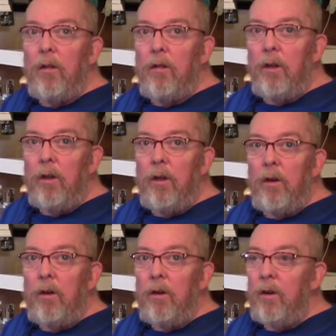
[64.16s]

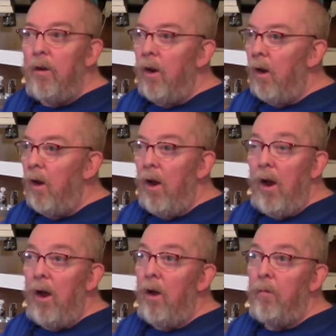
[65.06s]
then
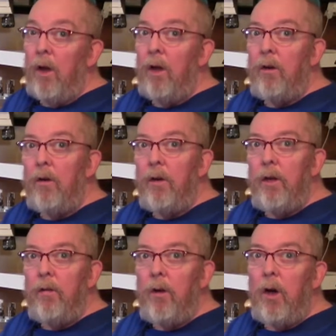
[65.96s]
I'm not going to
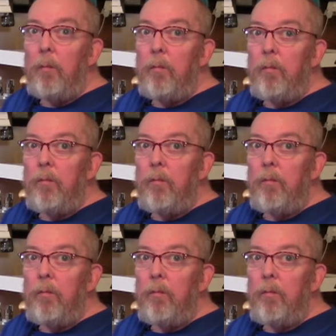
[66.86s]
give up.